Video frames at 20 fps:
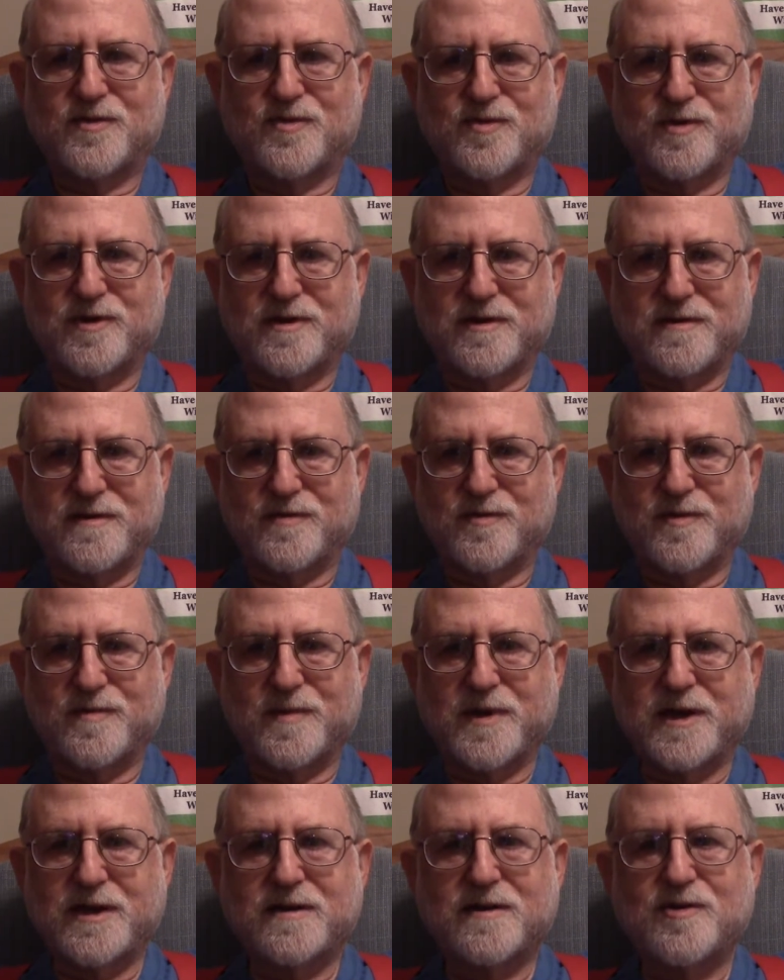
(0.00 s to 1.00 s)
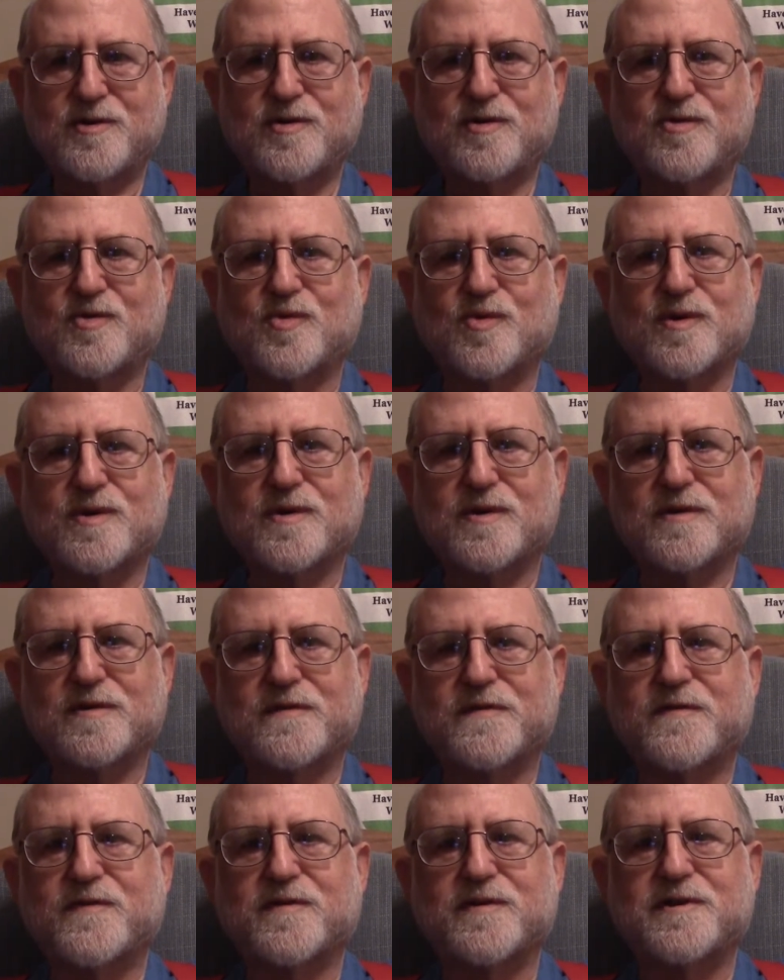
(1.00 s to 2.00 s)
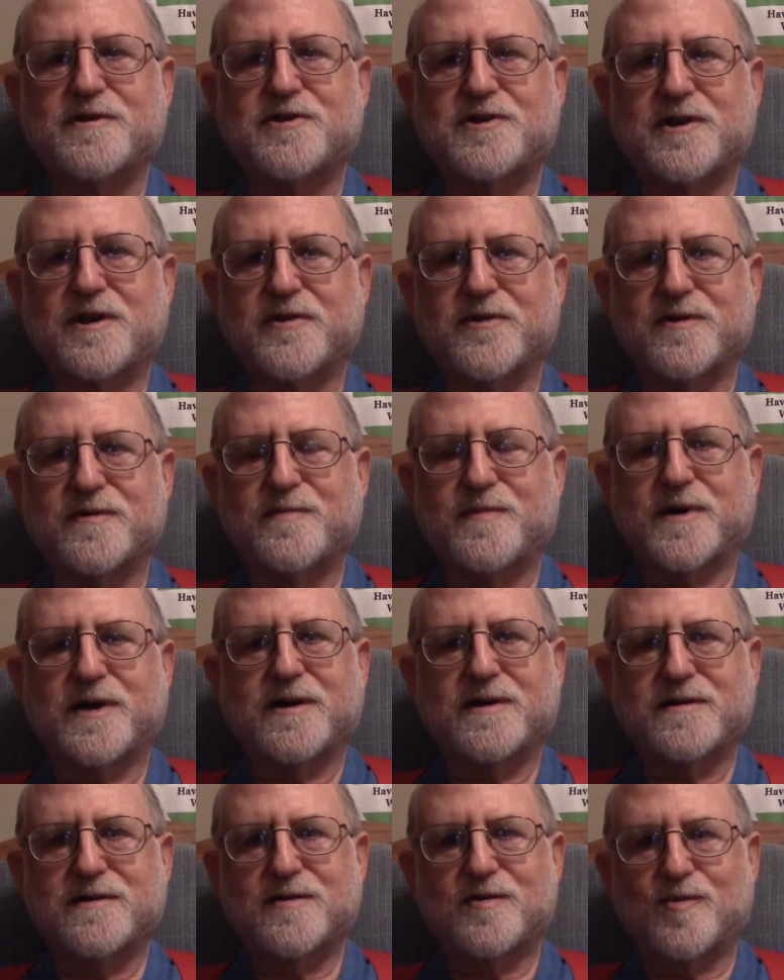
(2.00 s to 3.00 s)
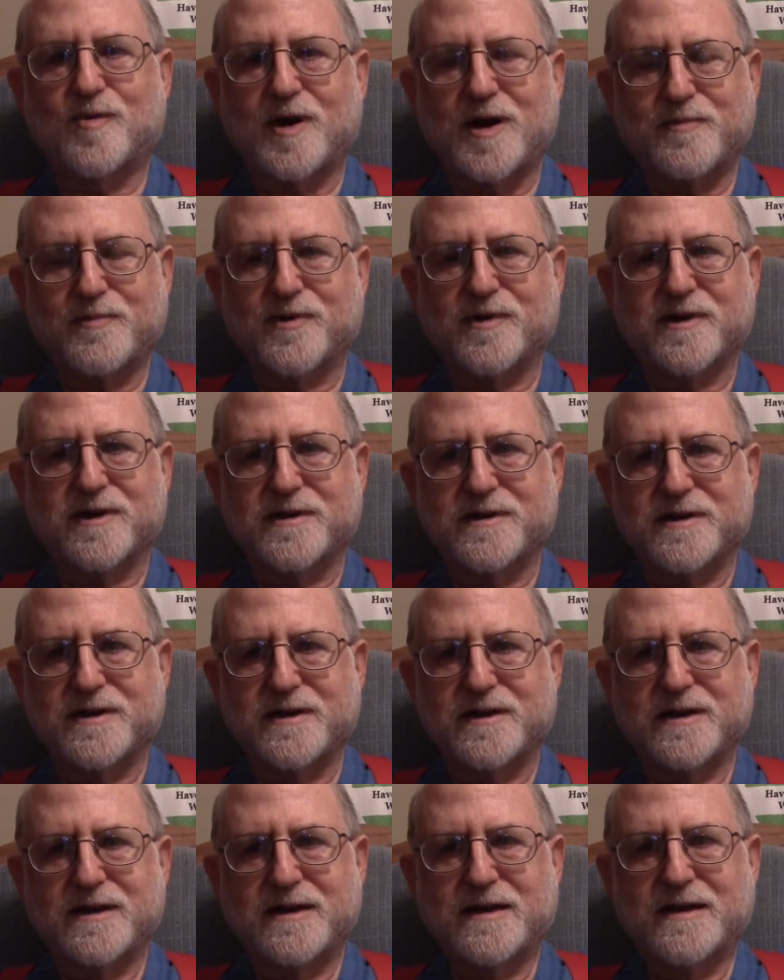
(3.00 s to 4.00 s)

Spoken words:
We make a good world for each other by cooperating,